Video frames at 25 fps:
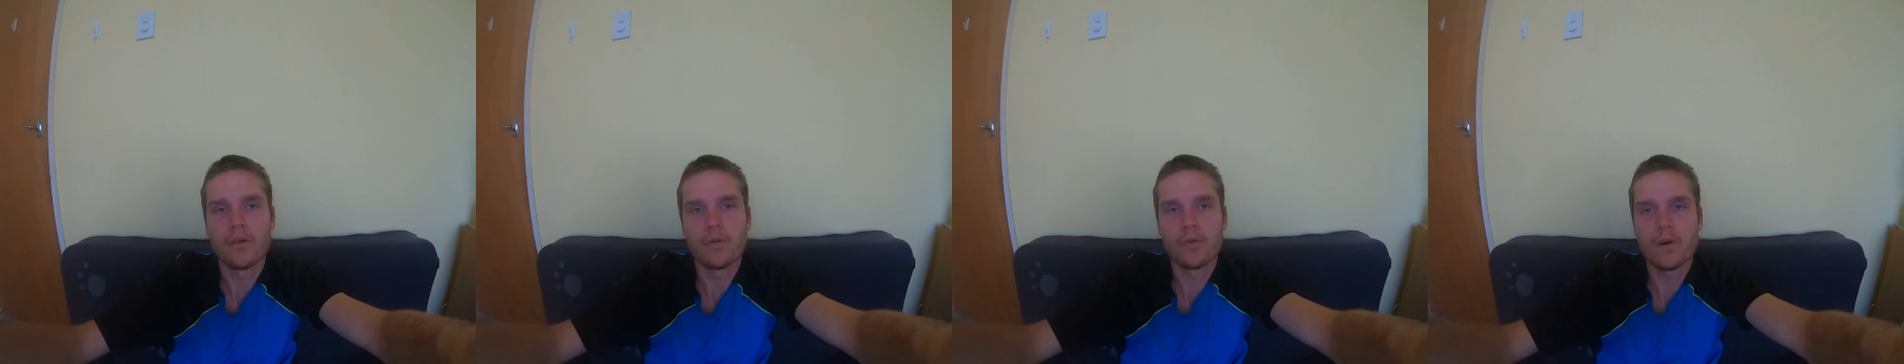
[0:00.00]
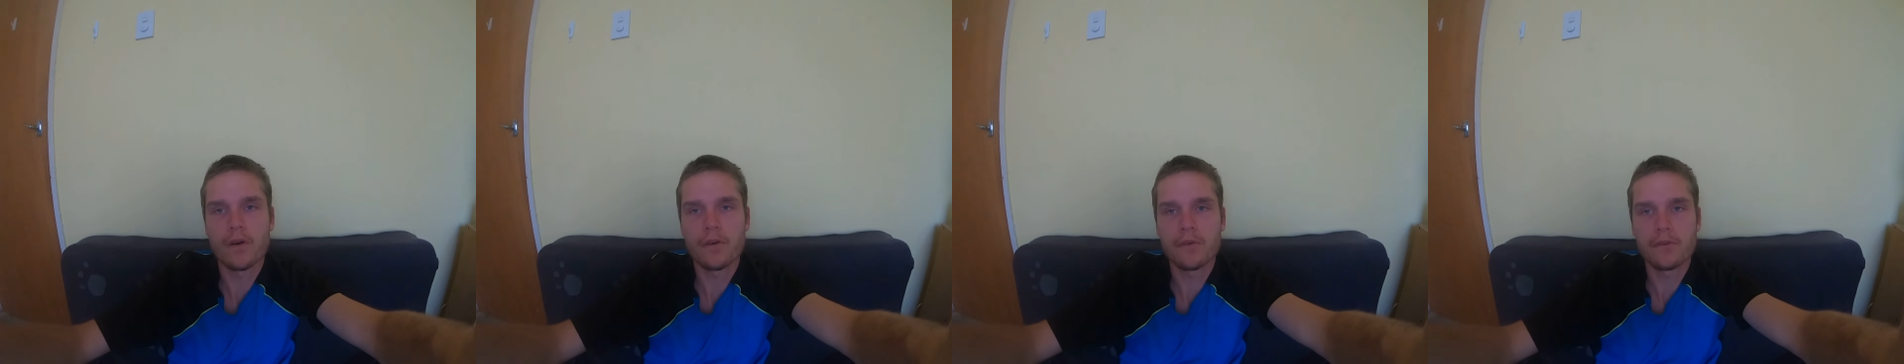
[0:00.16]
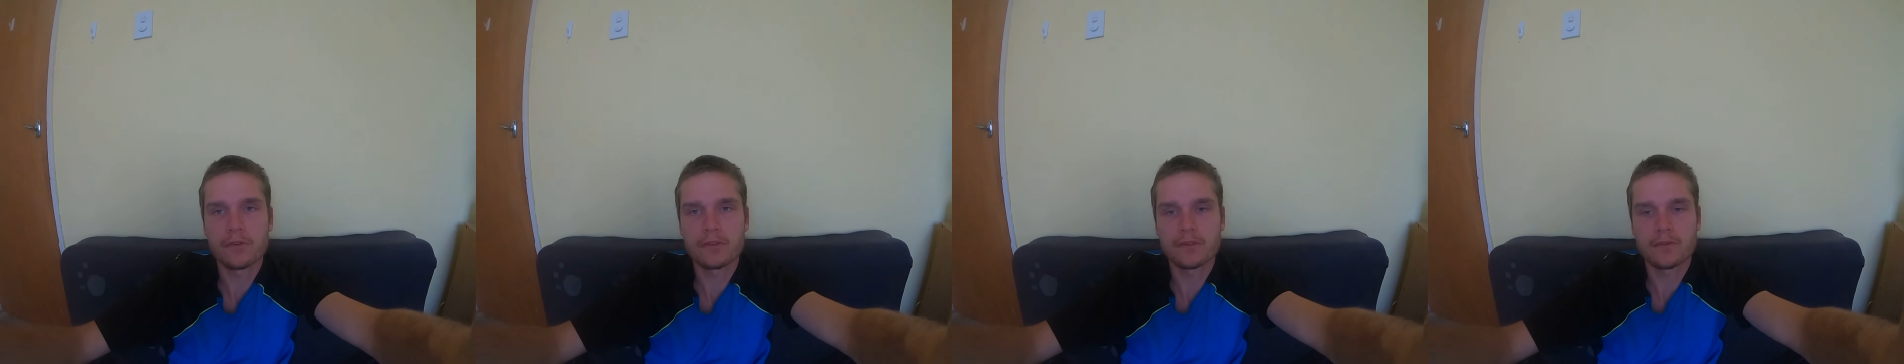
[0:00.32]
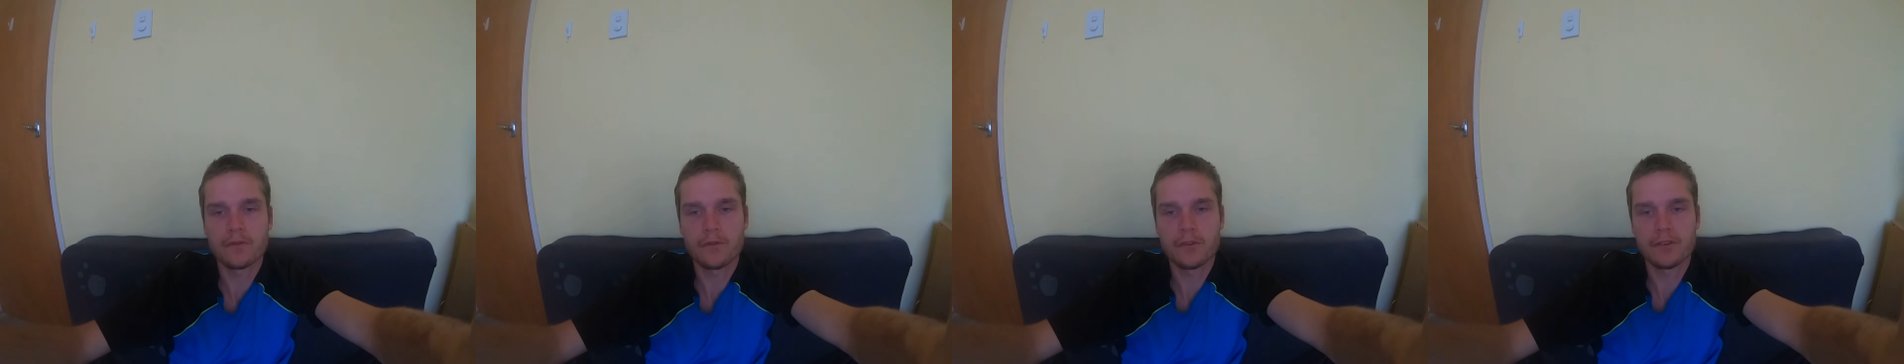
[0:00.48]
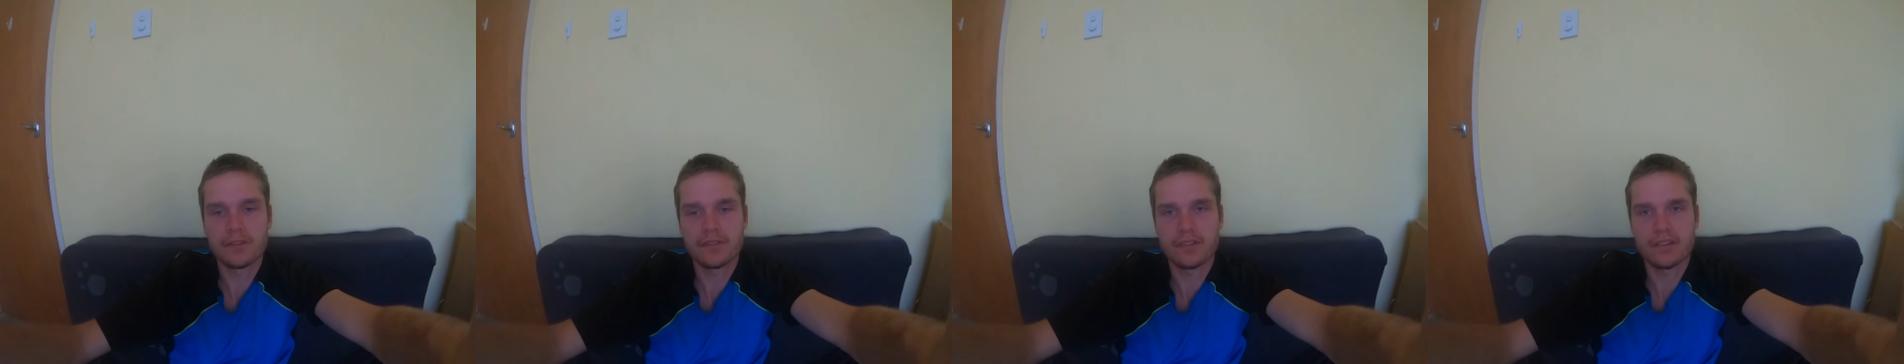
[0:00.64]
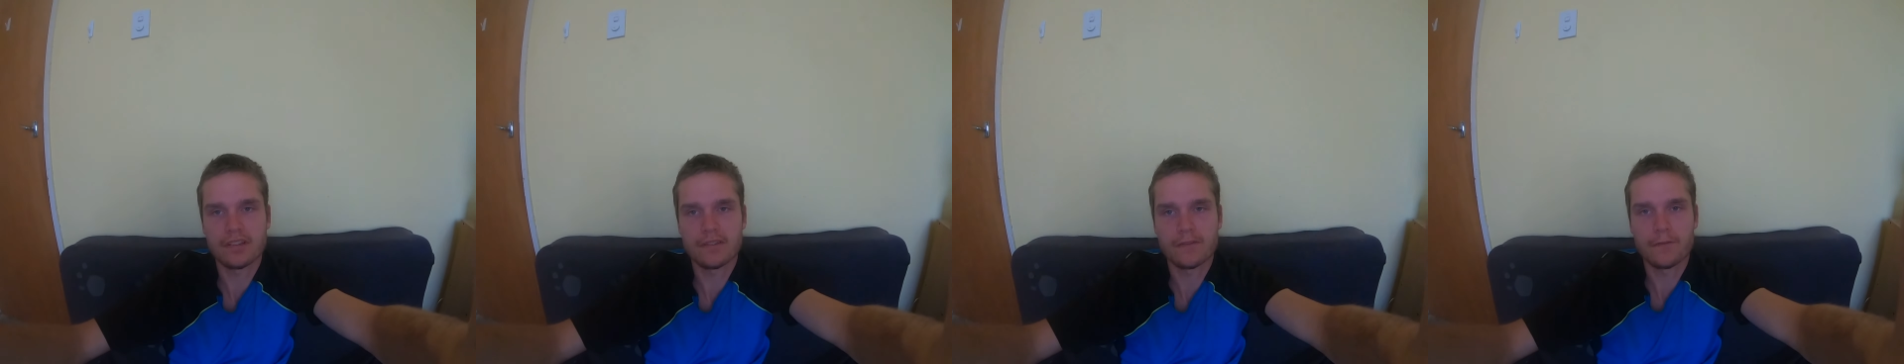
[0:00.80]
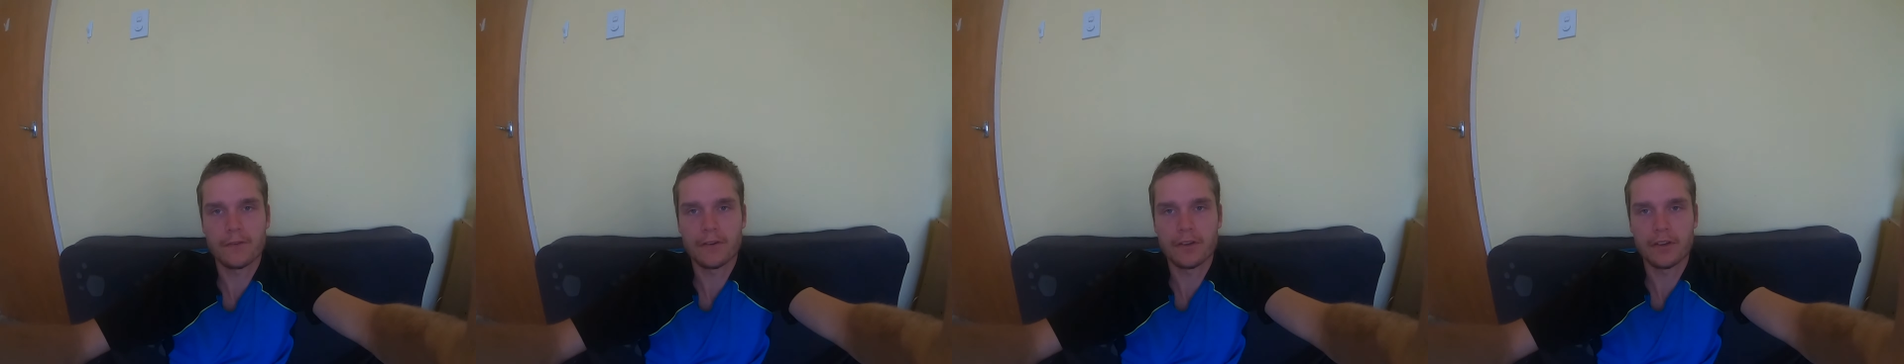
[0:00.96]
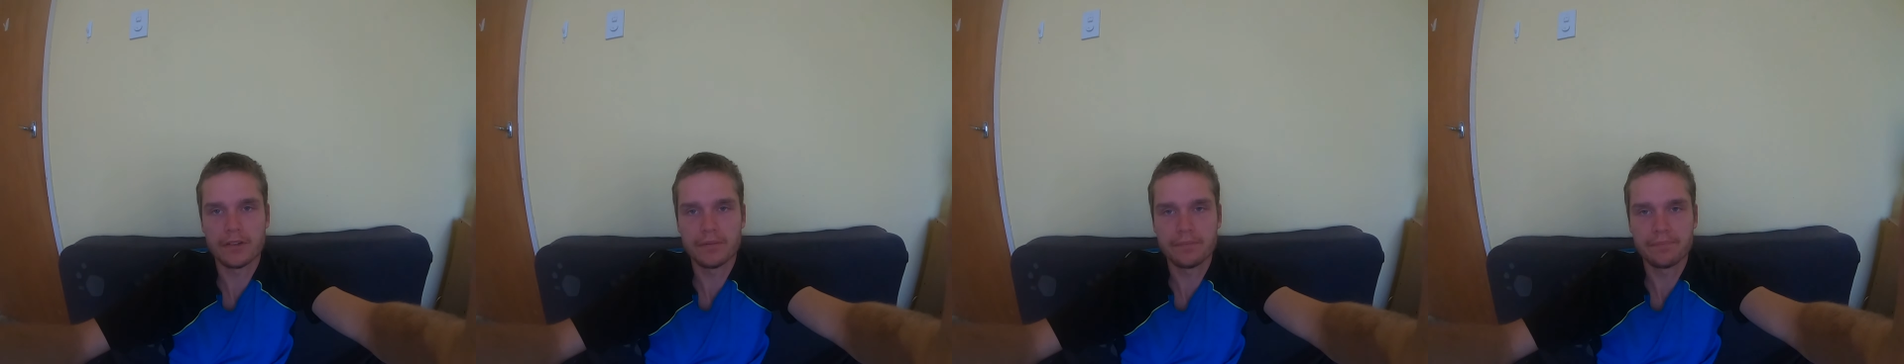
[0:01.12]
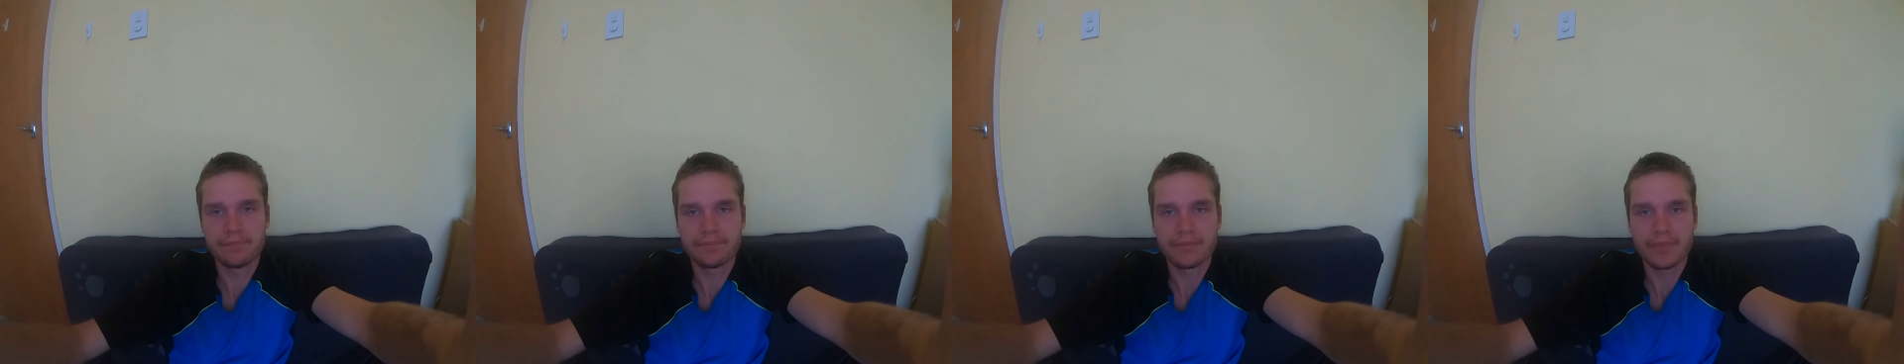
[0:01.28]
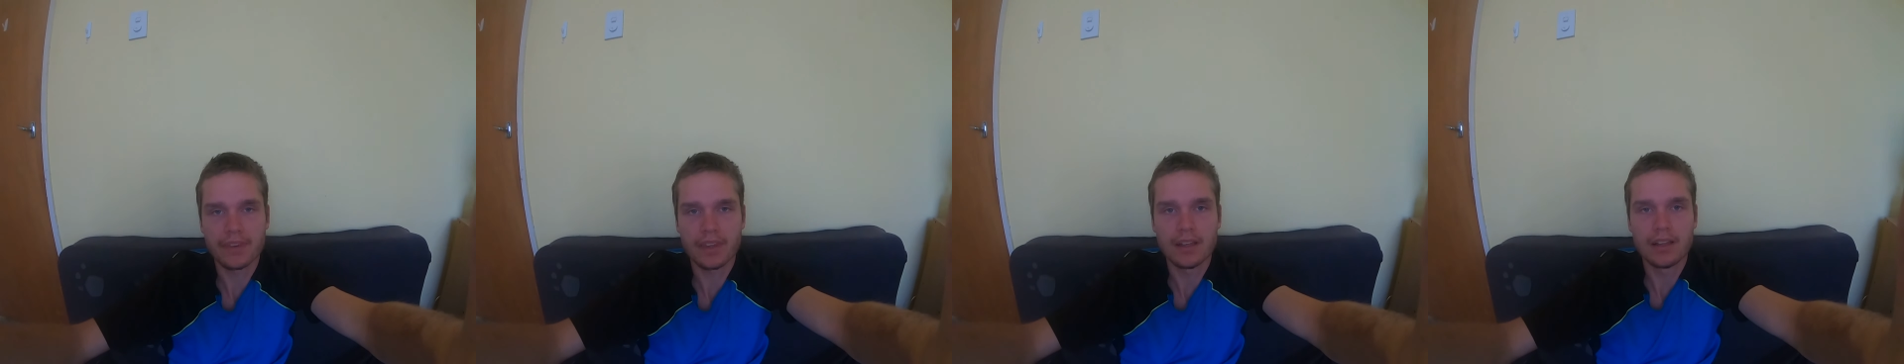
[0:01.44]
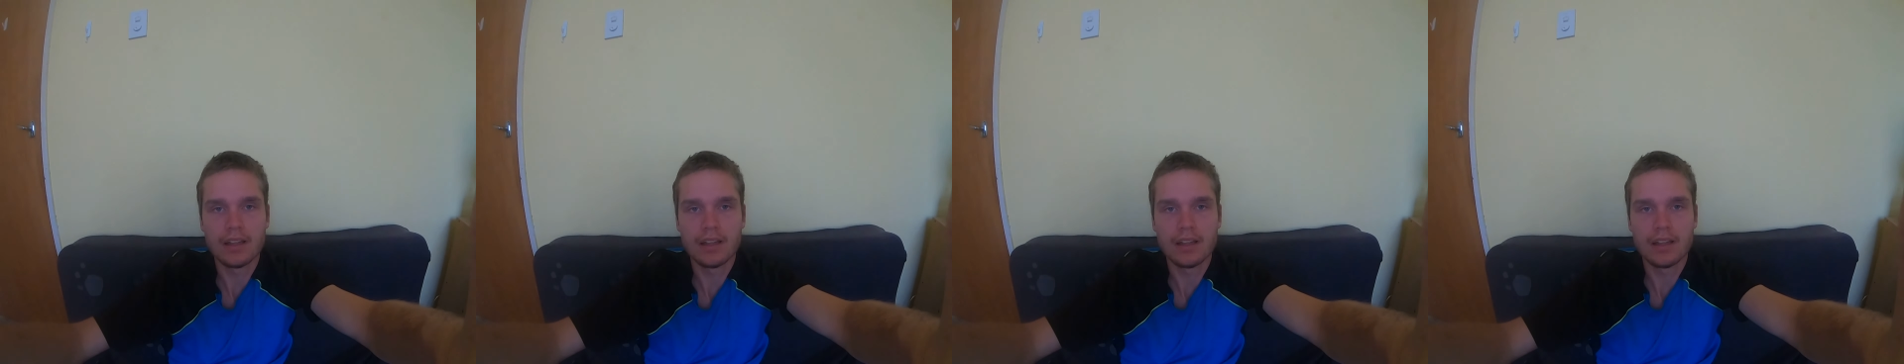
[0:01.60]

Wolves versus Fulham.